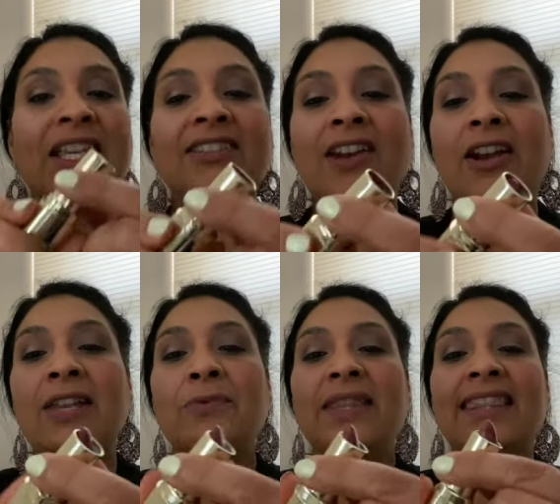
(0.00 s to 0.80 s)

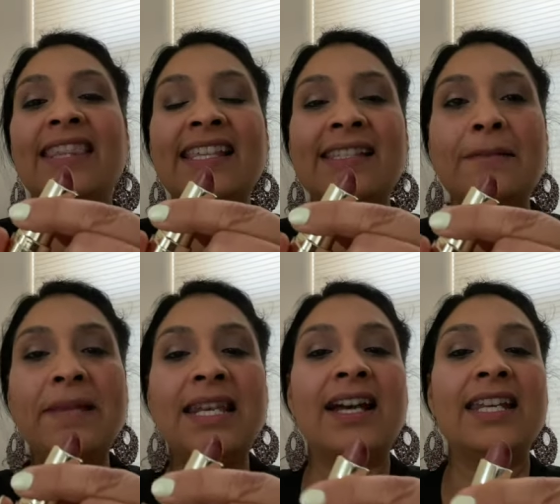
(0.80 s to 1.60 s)
starting with this
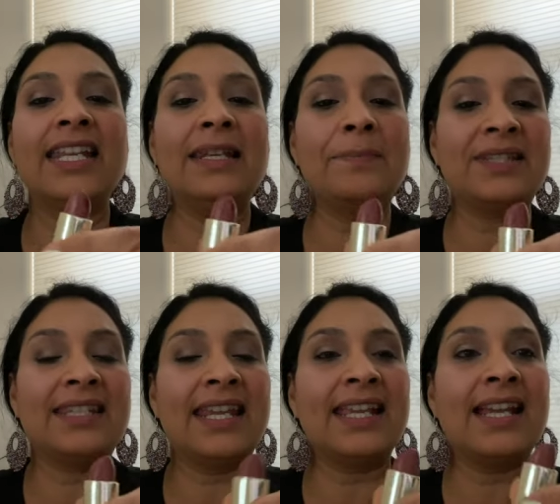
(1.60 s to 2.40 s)
Milani
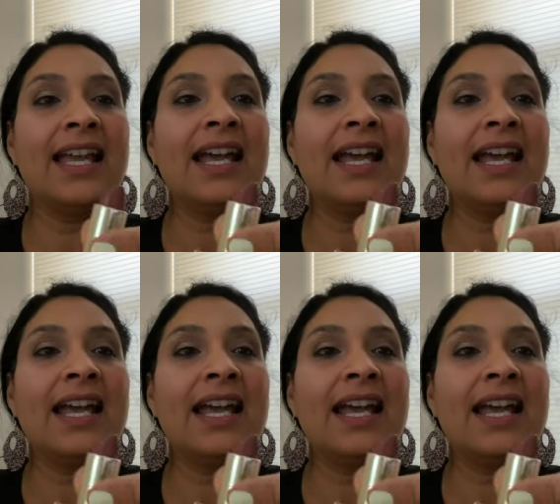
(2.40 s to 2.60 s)
lipstick,